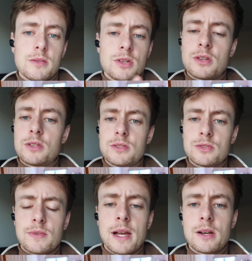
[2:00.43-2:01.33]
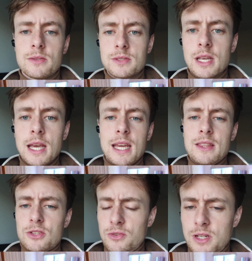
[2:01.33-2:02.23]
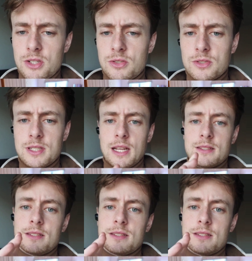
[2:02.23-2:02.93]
turns, rounds in the traditional sense.